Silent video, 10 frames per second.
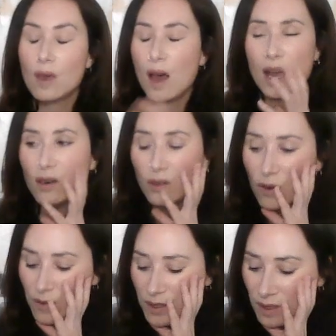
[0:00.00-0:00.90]
I don't know
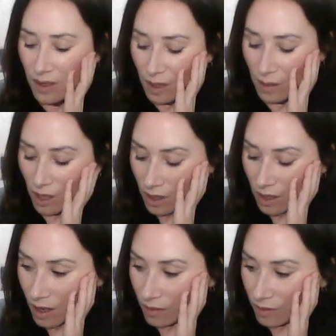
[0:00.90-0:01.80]
if this is going to be good
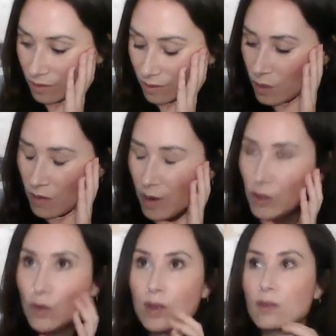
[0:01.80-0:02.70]
enough. What if I'm doing this